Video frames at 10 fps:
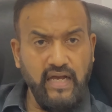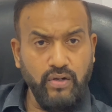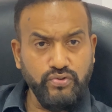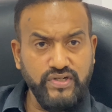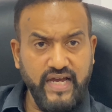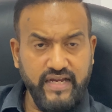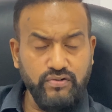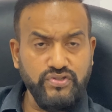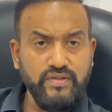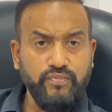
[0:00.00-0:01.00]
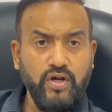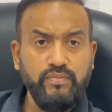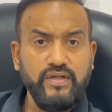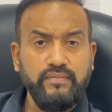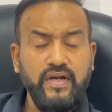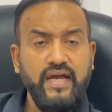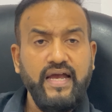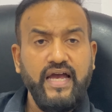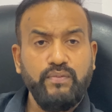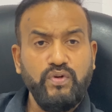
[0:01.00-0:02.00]
how to diagnose the problem,
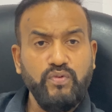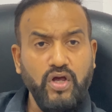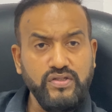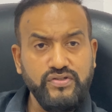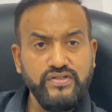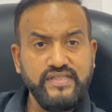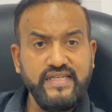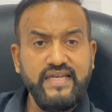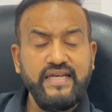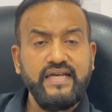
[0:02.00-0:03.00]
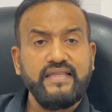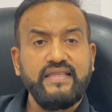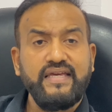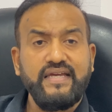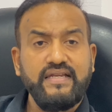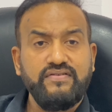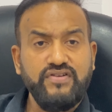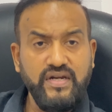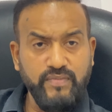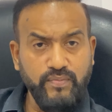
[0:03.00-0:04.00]
and we will also see the
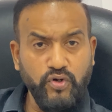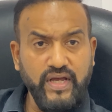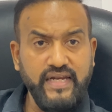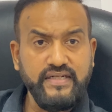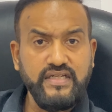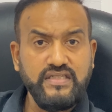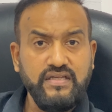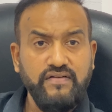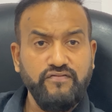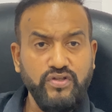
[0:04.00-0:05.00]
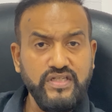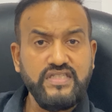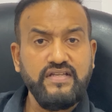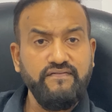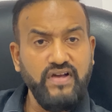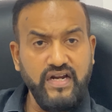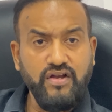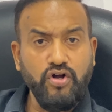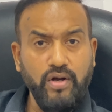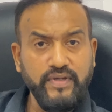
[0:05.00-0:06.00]
treatment modalities for this very
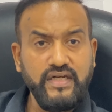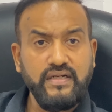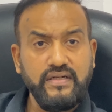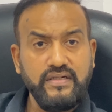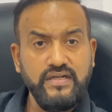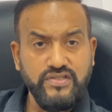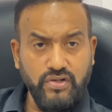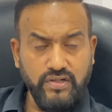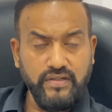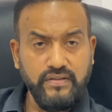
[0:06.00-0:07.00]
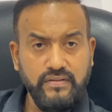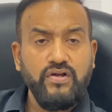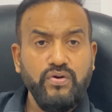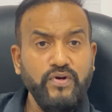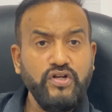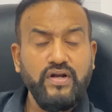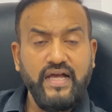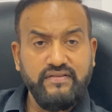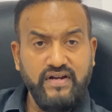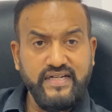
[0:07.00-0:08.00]
common disorder. Rheumatoid
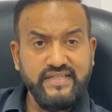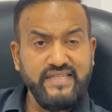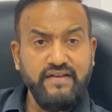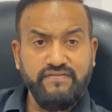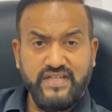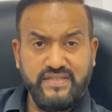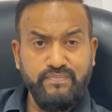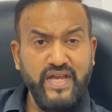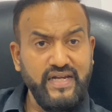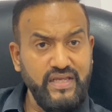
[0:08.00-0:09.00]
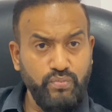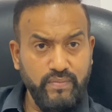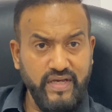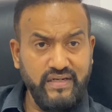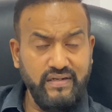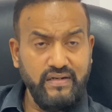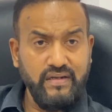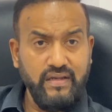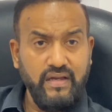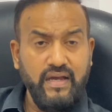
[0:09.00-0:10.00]
arthritis affects mainly women
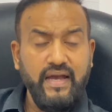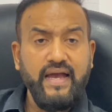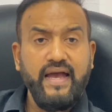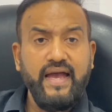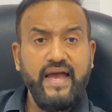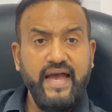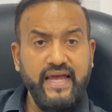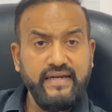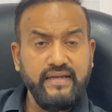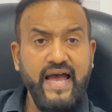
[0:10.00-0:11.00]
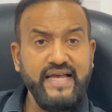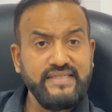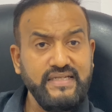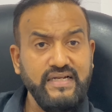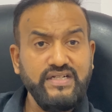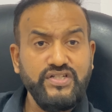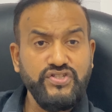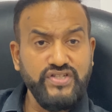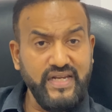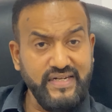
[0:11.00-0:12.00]
and has a
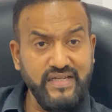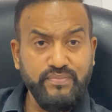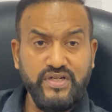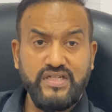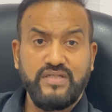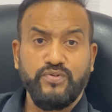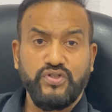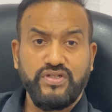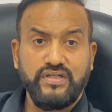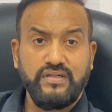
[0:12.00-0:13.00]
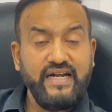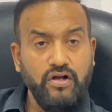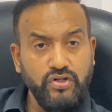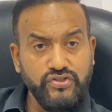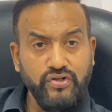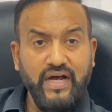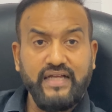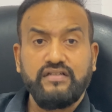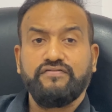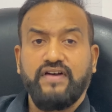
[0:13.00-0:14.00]
genetic predisposition. There are also
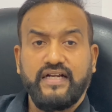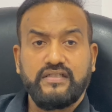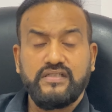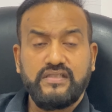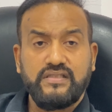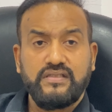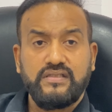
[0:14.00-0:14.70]
other factors